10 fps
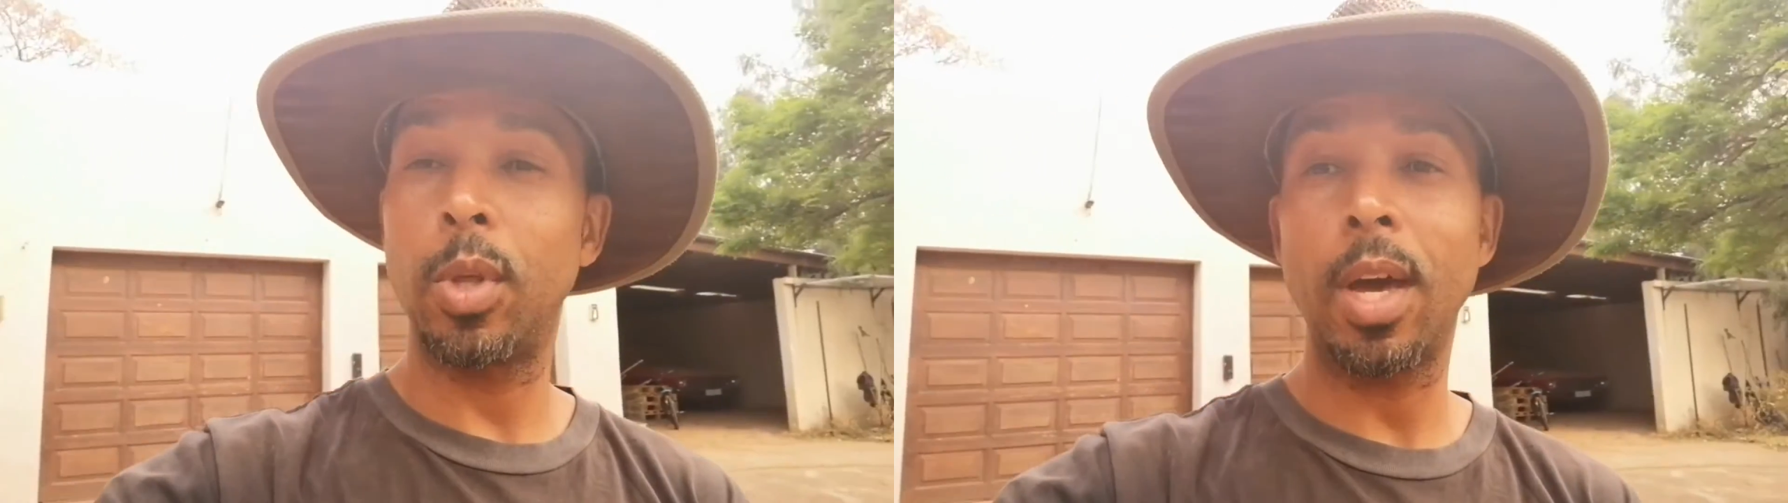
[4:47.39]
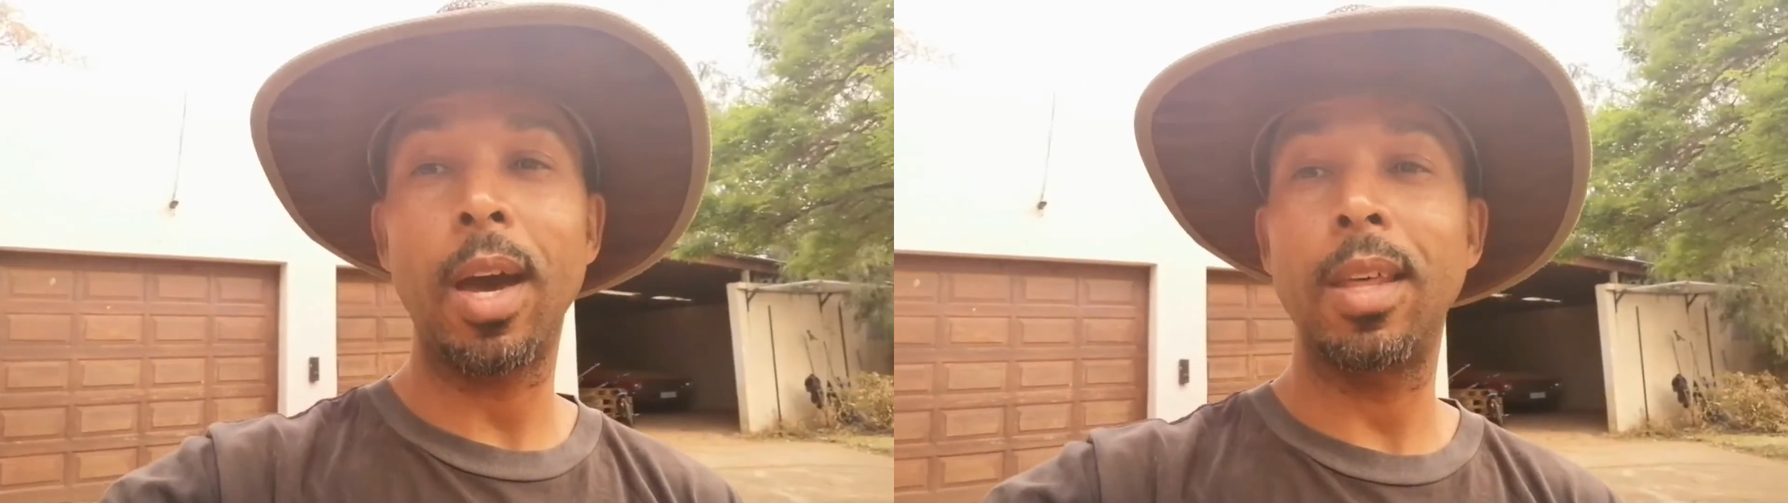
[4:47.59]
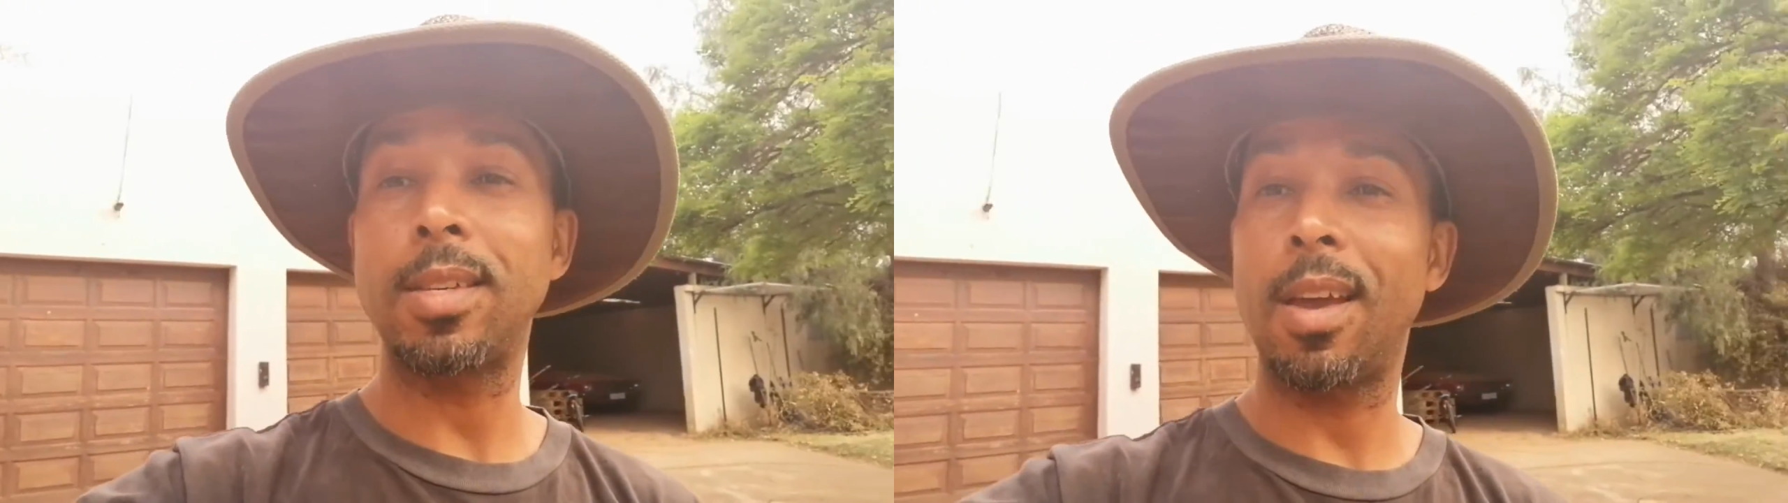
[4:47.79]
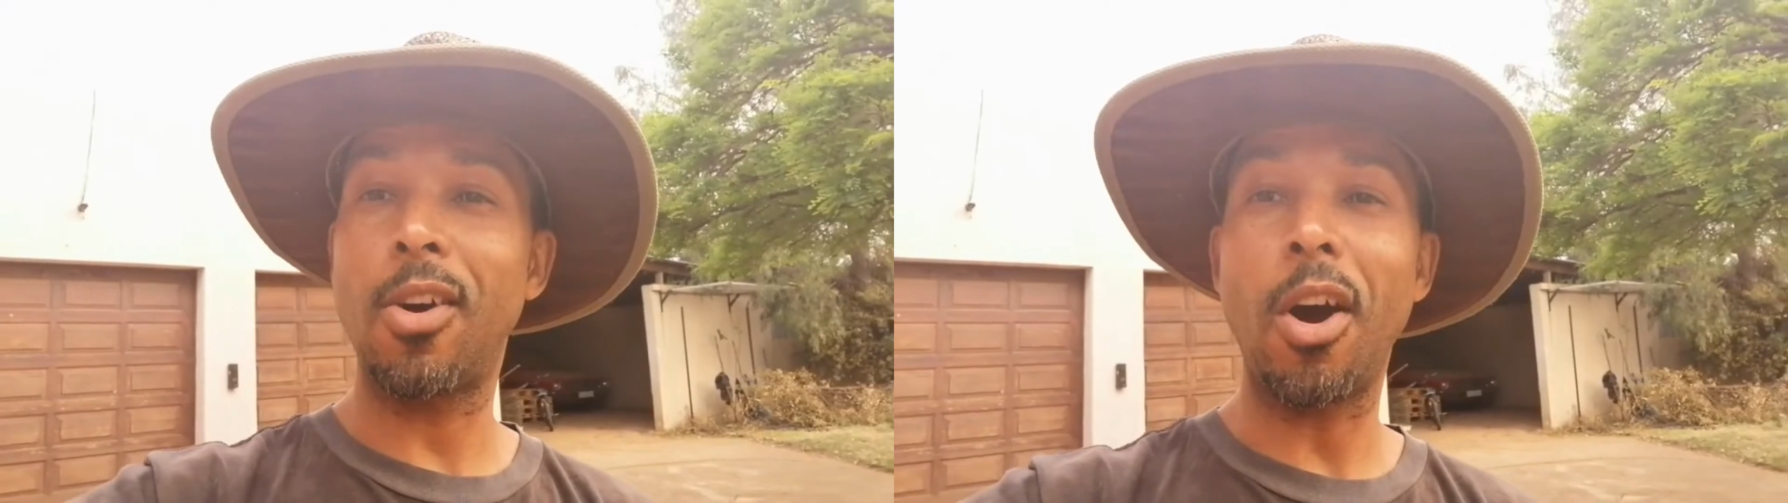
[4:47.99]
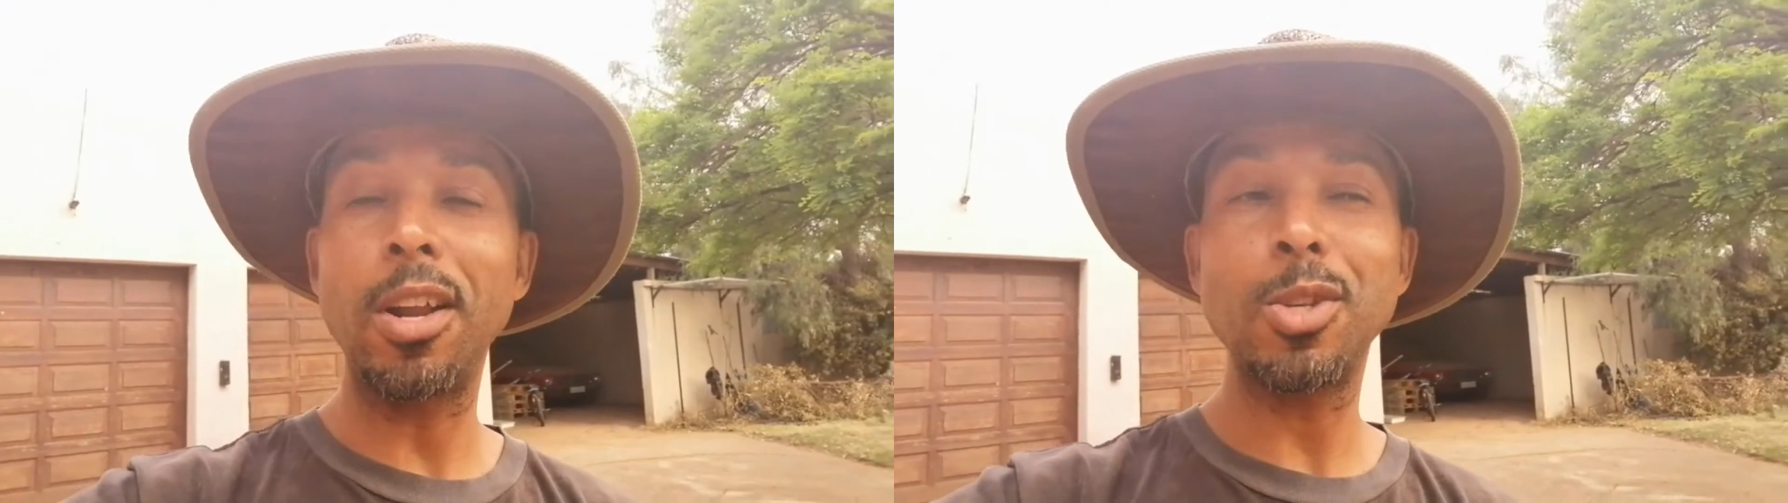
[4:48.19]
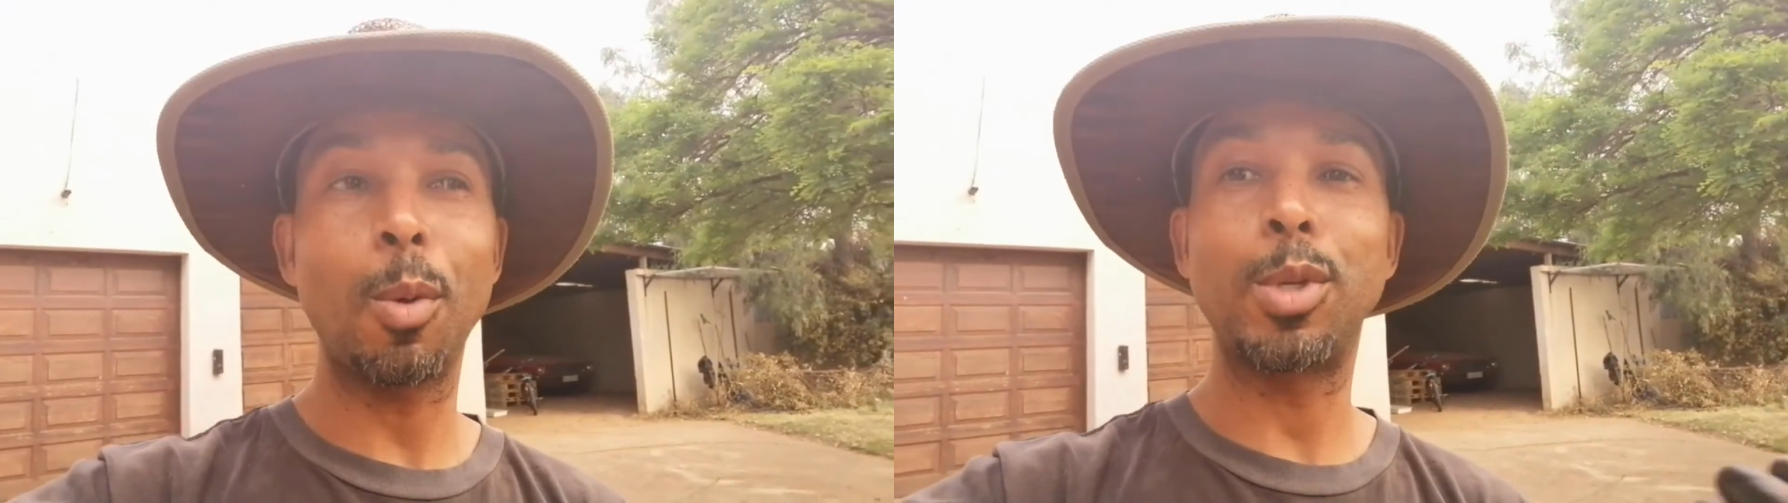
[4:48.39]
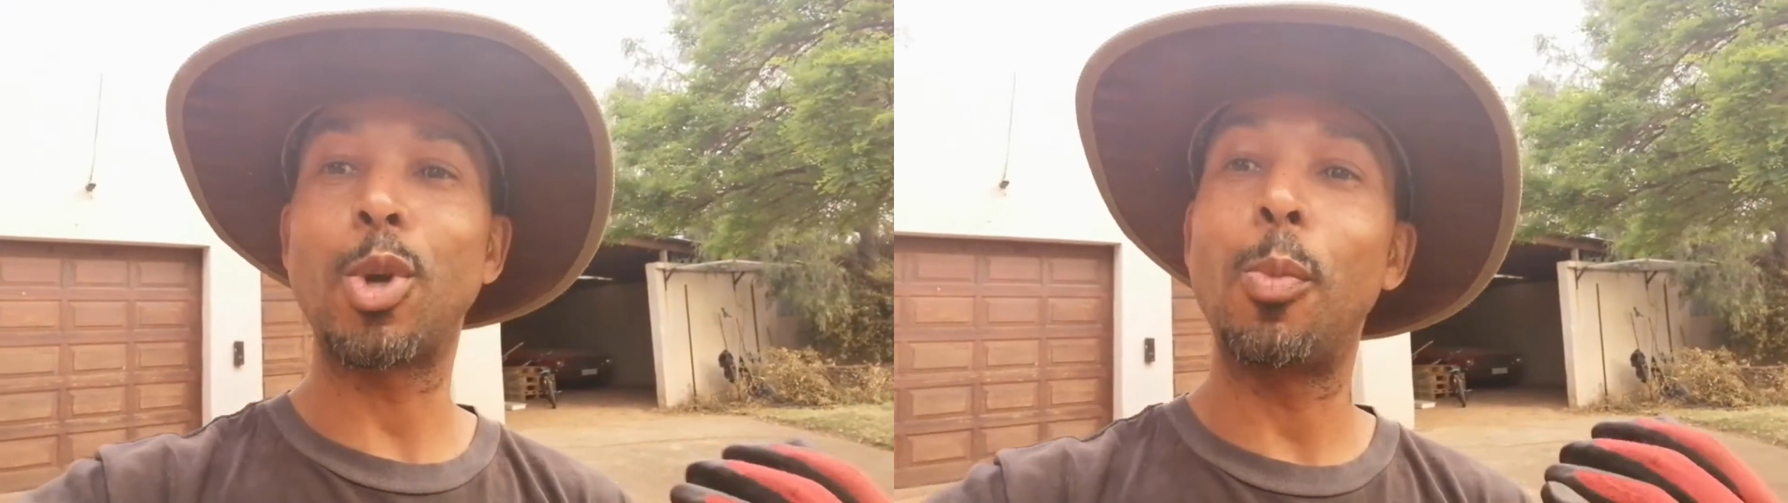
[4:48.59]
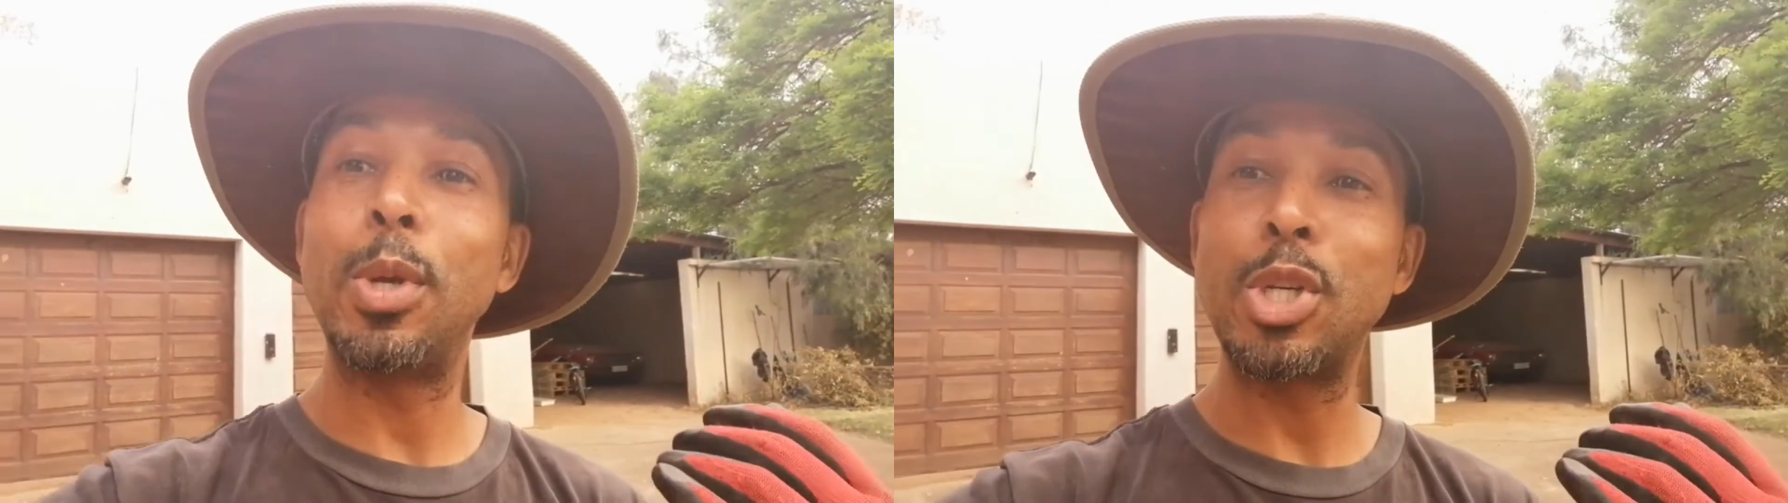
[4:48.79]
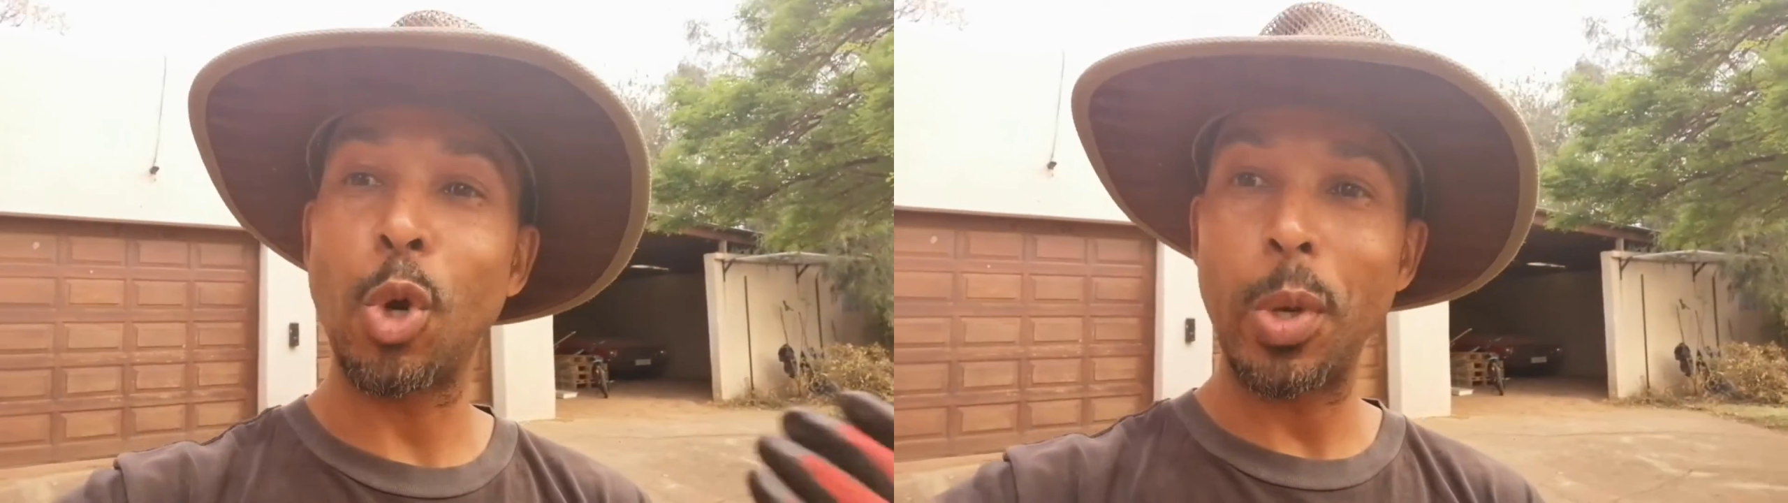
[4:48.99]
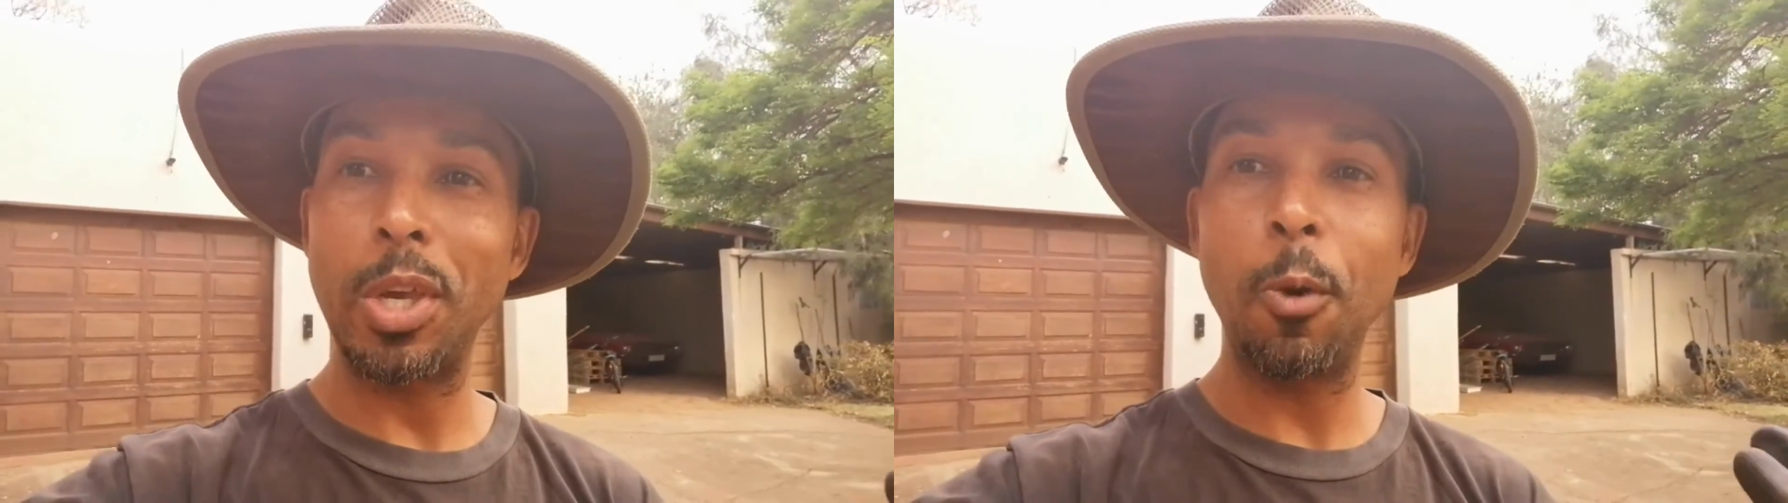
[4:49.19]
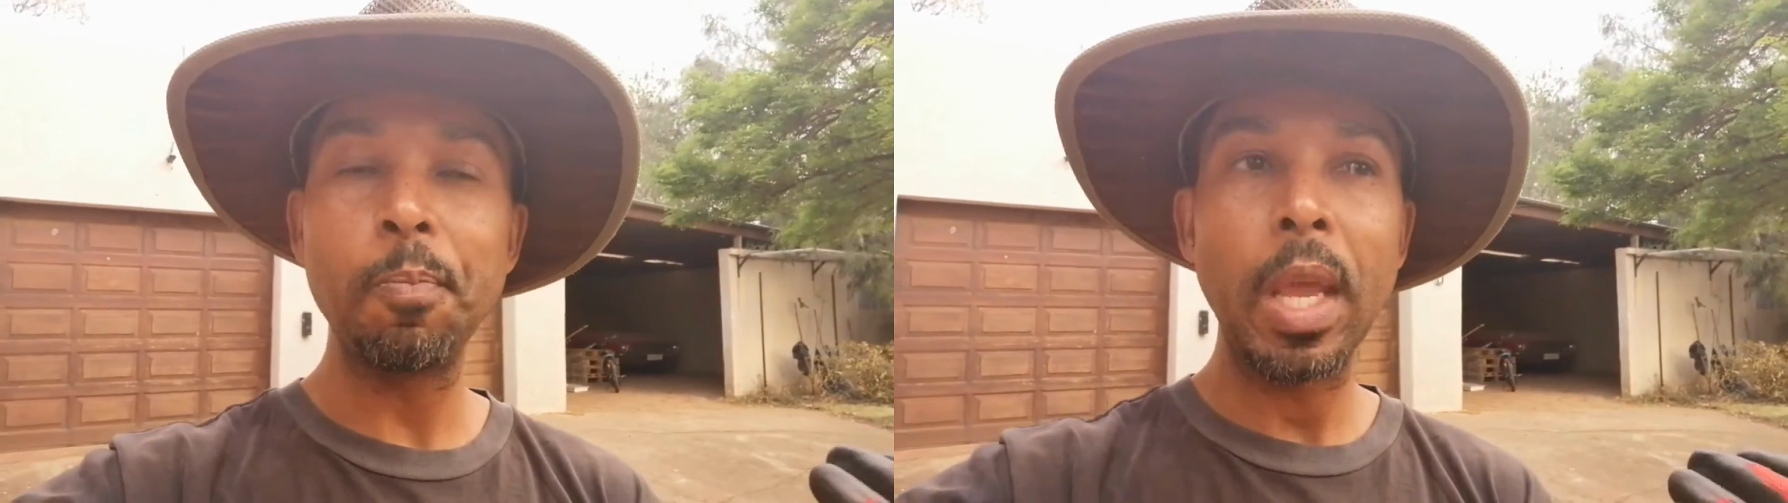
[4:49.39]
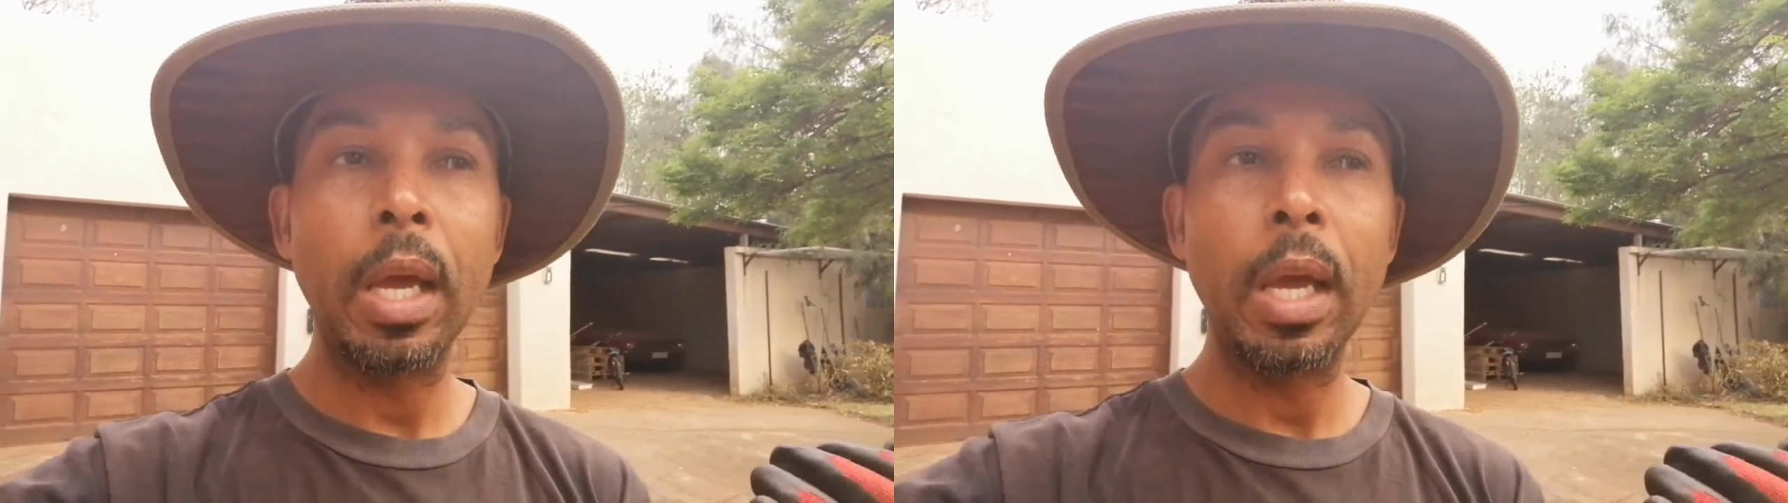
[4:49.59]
With the others I can't, so I'm just gonna be showing you.